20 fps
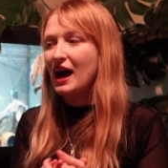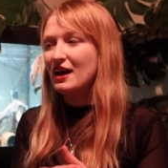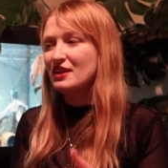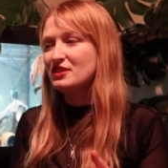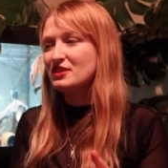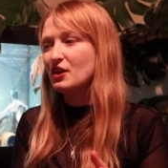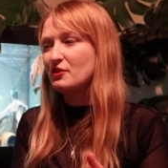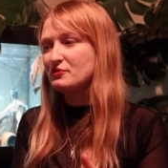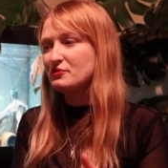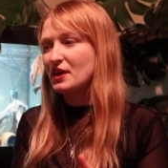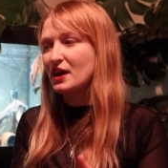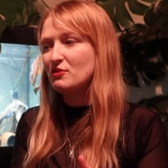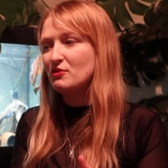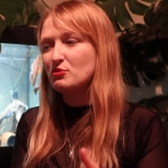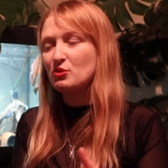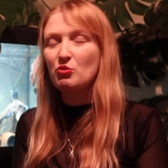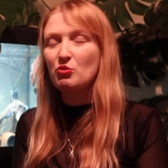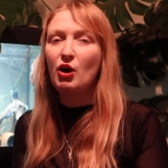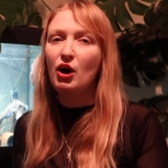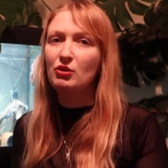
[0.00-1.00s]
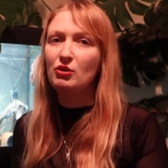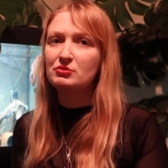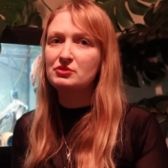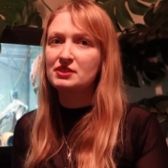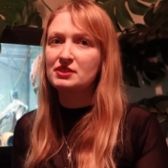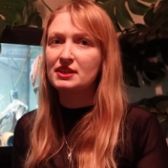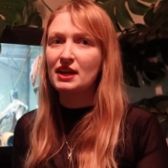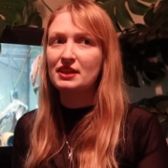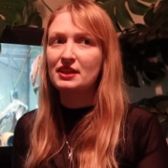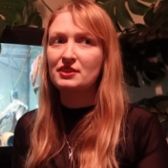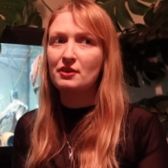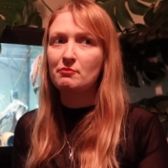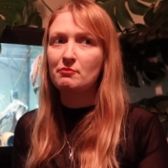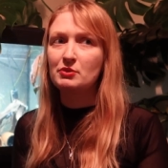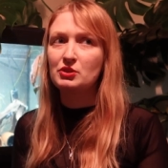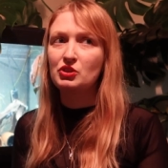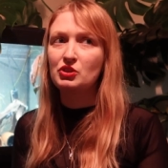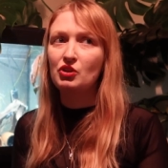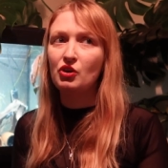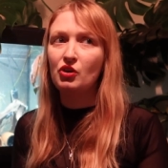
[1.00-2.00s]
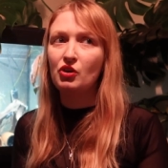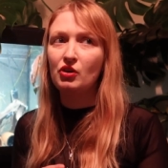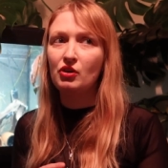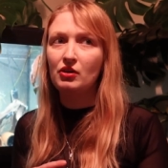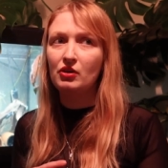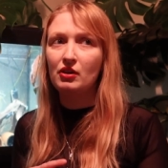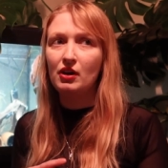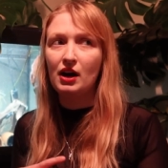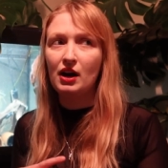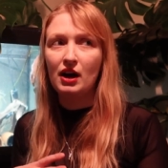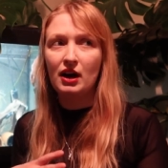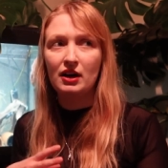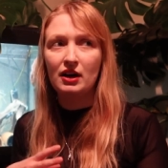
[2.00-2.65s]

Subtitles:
enough that will hold together but not